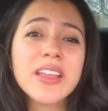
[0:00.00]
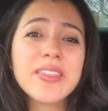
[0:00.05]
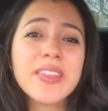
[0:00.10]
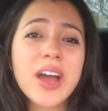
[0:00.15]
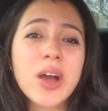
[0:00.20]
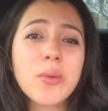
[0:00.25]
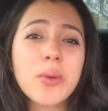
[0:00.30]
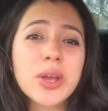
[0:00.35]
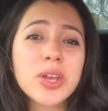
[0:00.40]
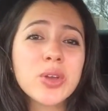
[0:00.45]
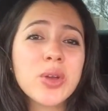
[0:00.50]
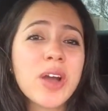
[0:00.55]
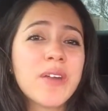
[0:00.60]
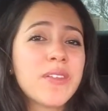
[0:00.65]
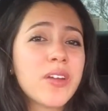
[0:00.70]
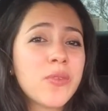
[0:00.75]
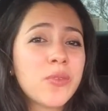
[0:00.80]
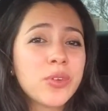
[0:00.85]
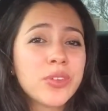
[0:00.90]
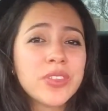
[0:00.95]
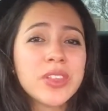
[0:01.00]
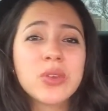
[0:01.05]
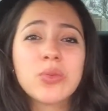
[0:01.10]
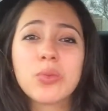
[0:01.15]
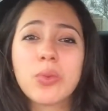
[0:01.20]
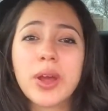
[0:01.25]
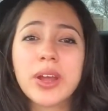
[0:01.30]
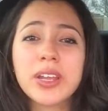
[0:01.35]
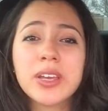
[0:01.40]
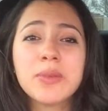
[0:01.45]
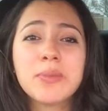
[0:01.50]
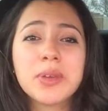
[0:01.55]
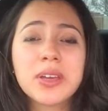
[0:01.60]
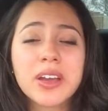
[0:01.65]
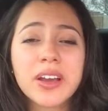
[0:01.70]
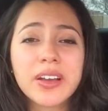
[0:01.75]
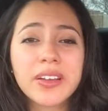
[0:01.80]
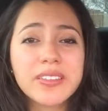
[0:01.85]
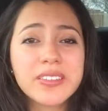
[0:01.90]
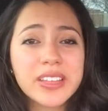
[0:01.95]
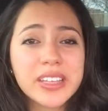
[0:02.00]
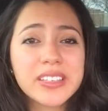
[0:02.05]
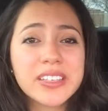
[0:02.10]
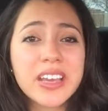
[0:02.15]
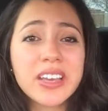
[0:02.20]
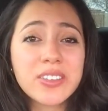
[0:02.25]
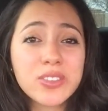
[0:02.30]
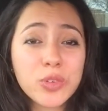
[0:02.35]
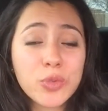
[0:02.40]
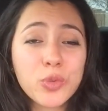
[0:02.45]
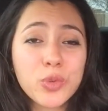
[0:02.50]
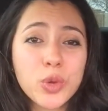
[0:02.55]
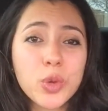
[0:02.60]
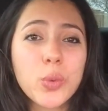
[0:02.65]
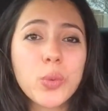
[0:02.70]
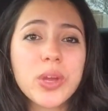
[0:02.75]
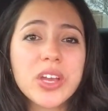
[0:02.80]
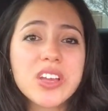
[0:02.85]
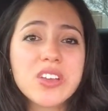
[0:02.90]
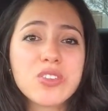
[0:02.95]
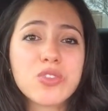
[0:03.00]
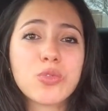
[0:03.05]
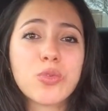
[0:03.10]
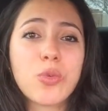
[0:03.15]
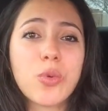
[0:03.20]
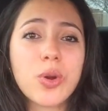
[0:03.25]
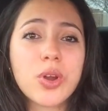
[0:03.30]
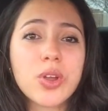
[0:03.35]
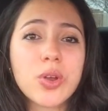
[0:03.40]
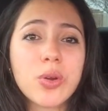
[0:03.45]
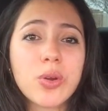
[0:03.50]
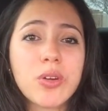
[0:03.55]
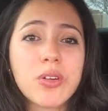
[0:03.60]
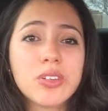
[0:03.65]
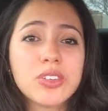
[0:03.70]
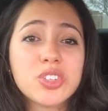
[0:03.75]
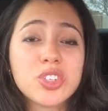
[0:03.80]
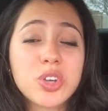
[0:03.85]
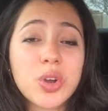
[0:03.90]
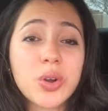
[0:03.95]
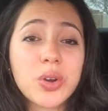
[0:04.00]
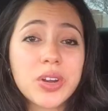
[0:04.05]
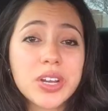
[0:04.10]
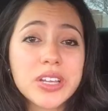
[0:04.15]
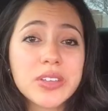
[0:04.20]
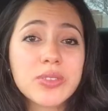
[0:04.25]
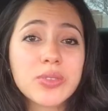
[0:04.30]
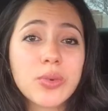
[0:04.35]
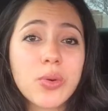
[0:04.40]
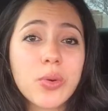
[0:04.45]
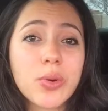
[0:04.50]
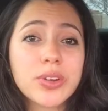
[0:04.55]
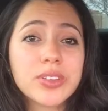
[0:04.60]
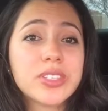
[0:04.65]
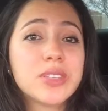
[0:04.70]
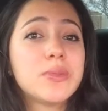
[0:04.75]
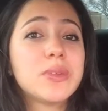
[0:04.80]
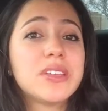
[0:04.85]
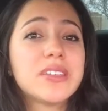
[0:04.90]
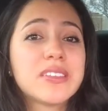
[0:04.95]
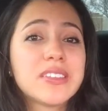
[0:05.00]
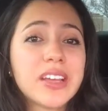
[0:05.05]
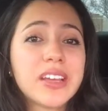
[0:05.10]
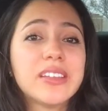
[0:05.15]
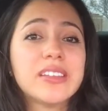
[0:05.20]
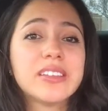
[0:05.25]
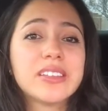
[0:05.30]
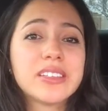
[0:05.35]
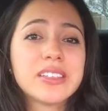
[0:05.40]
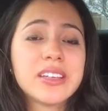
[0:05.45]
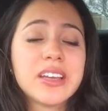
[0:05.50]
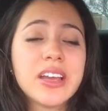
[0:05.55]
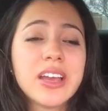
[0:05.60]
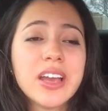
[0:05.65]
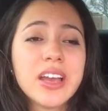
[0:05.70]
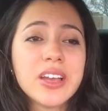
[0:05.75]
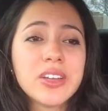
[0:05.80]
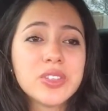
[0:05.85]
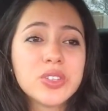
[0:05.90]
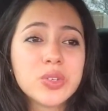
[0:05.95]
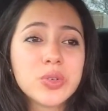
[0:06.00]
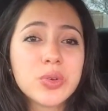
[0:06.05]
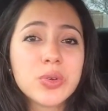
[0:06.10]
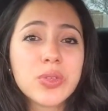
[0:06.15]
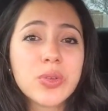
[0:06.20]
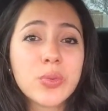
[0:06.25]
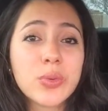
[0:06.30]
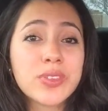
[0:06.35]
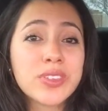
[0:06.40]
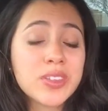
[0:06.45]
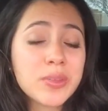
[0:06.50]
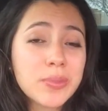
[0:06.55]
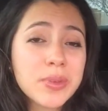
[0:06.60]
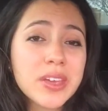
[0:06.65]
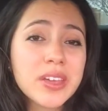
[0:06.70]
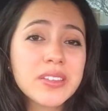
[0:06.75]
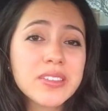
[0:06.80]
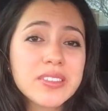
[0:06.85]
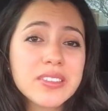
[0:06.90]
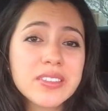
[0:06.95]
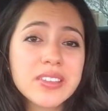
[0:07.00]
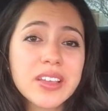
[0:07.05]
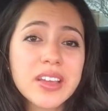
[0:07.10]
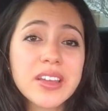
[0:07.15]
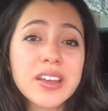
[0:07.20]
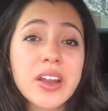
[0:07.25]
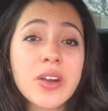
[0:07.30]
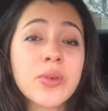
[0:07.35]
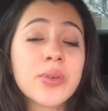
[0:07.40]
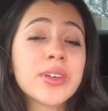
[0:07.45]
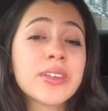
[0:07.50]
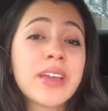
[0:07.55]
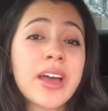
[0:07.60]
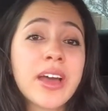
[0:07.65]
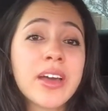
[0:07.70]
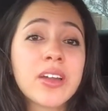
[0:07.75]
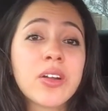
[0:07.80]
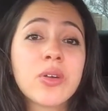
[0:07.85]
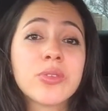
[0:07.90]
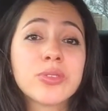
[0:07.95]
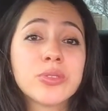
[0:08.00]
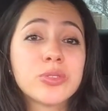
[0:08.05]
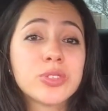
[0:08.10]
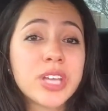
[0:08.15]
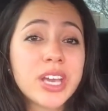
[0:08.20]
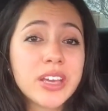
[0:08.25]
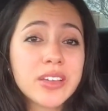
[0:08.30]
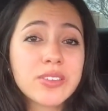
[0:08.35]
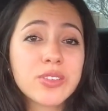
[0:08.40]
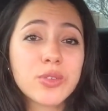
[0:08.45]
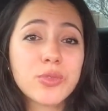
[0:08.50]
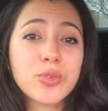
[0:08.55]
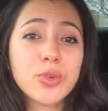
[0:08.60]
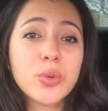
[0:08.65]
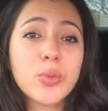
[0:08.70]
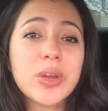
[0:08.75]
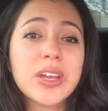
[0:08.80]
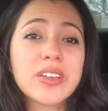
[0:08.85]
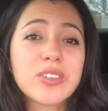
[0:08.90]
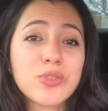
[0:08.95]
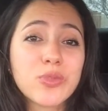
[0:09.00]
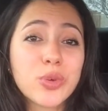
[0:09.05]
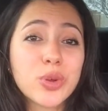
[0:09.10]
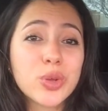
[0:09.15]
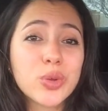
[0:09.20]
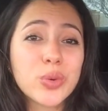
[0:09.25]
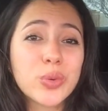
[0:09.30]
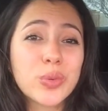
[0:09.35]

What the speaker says: That way you have everything ready, because it takes a few weeks for your GRE score to be sent to the recipients, and not only that, it also takes a few weeks for you